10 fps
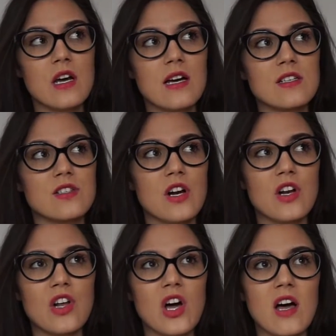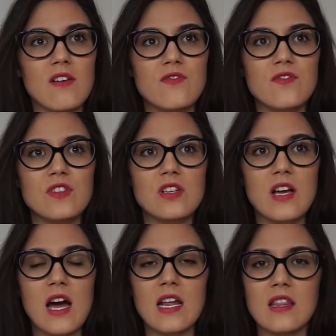I started off
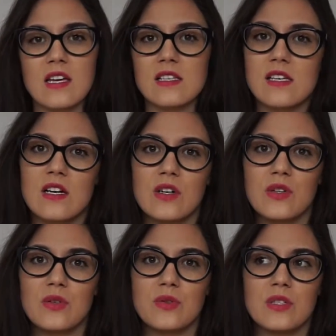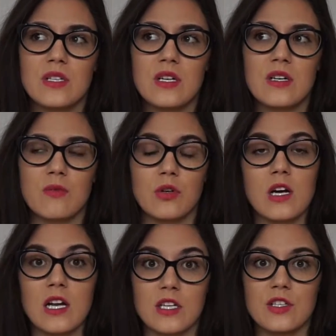cutting things out, well,
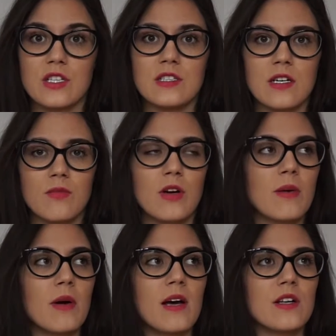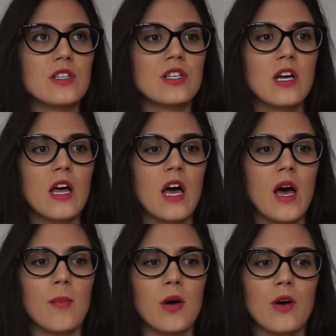cutting cheese out pretty much
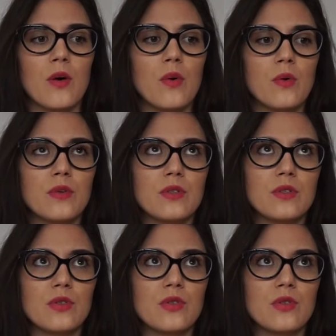about